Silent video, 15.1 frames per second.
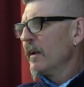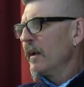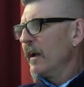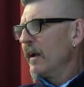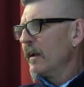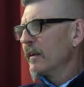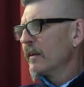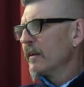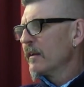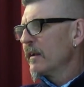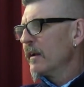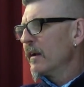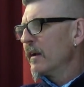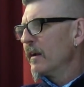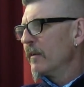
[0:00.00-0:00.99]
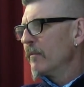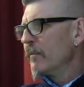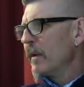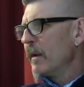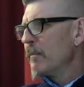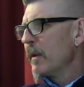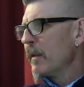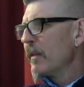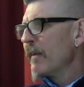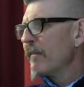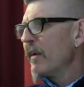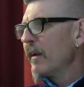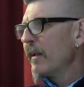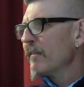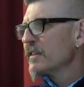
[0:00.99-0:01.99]
but they've
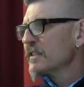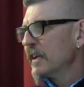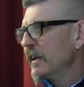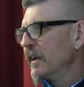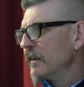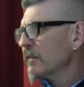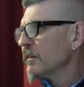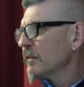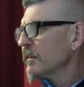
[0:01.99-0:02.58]
only ever seen it,